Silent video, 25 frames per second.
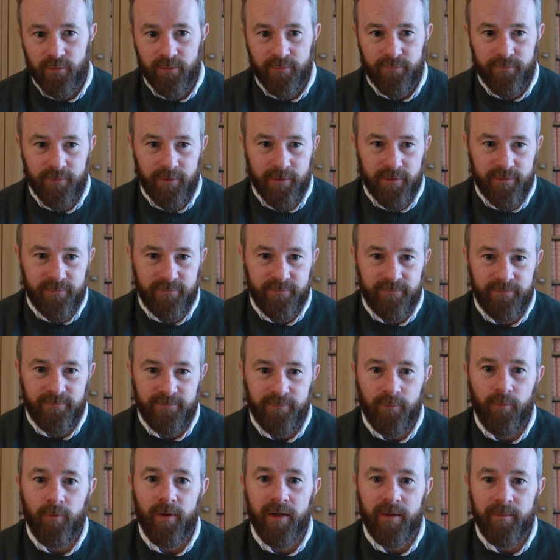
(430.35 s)
the first
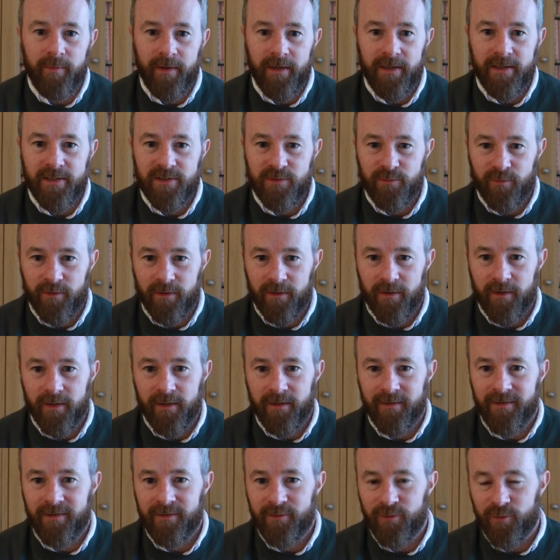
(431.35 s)
40 minutes where
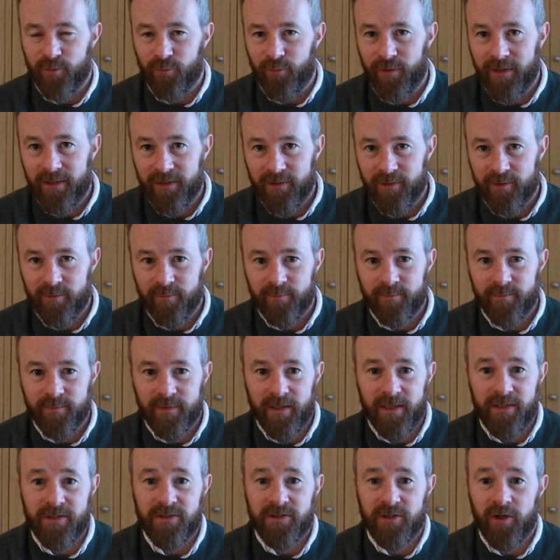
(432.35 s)
I grilled them,
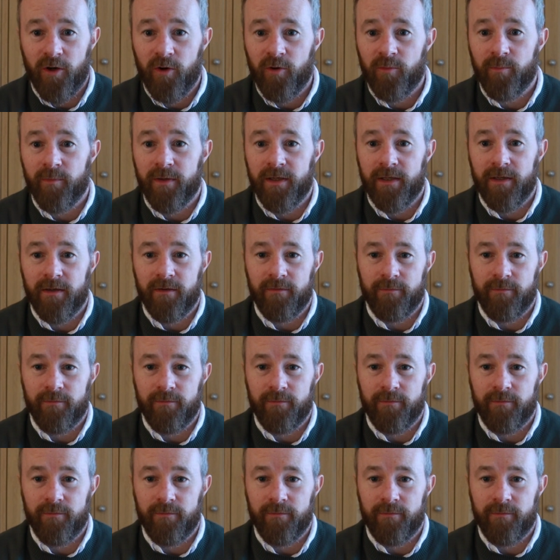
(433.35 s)
they showed me